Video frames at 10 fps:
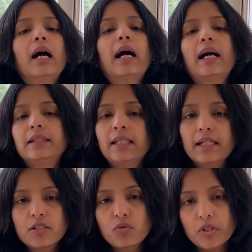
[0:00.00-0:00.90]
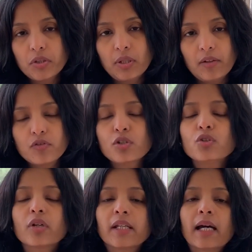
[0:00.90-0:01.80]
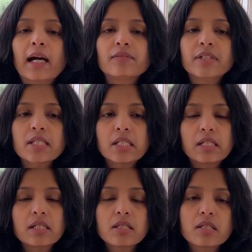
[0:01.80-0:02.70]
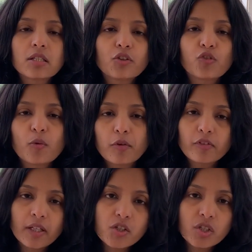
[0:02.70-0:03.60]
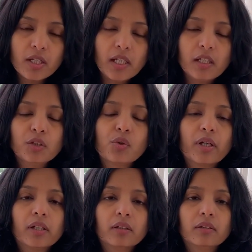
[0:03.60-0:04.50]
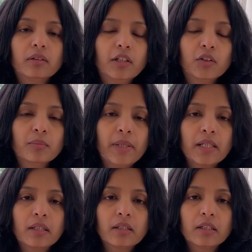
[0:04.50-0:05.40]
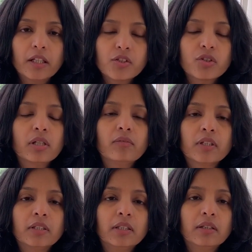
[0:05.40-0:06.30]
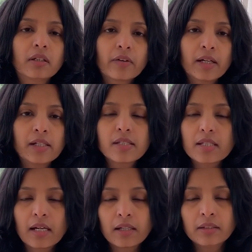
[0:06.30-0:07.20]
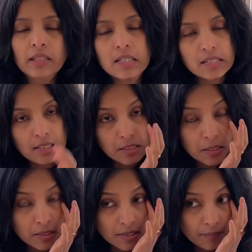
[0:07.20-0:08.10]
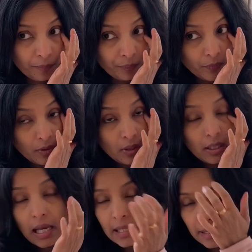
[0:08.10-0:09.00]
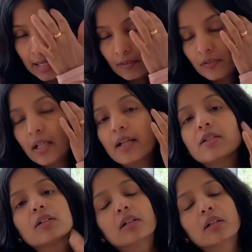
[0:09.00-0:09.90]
and that's what you have. So you can have these lentils in the form of khichdi. You can make little khichdi with rice and these lentils, and have that